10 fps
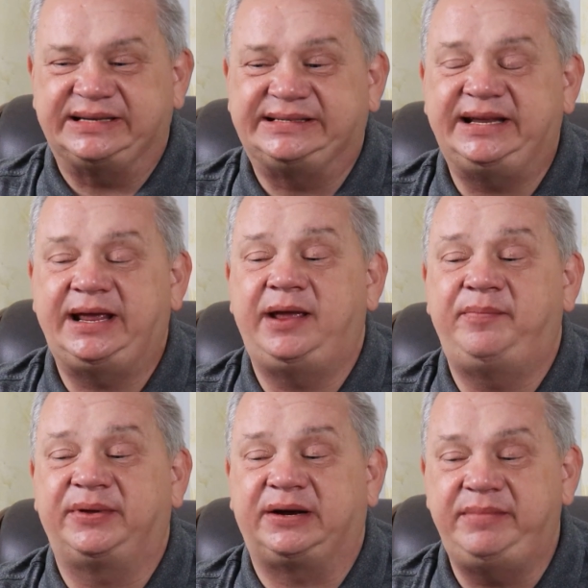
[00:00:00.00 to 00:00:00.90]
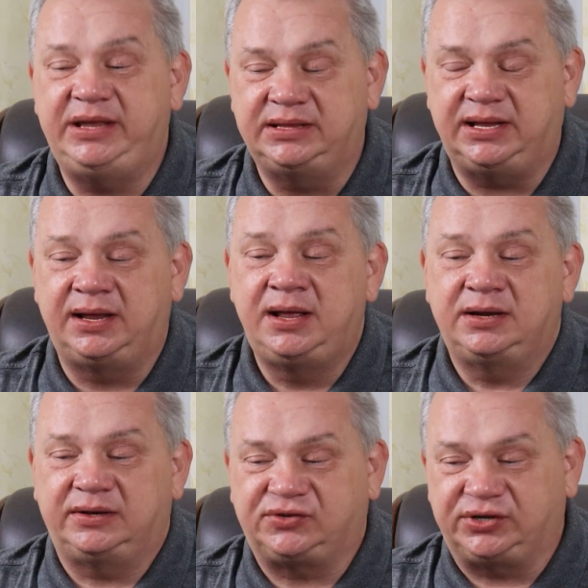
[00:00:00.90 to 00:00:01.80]
and then it was proved
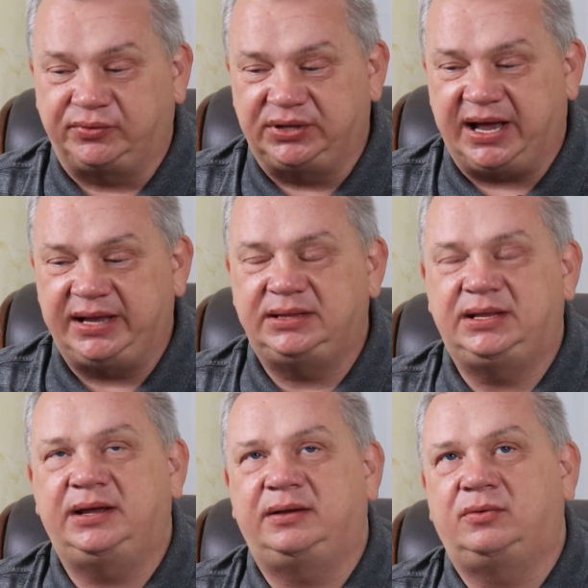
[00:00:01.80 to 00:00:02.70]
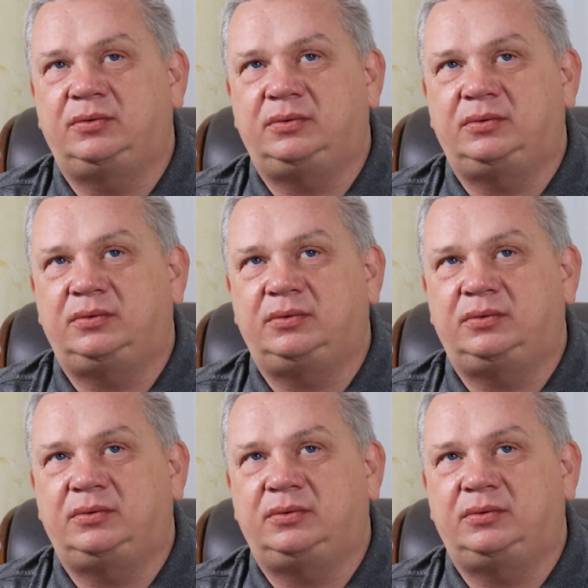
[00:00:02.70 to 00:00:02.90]
to the water supply.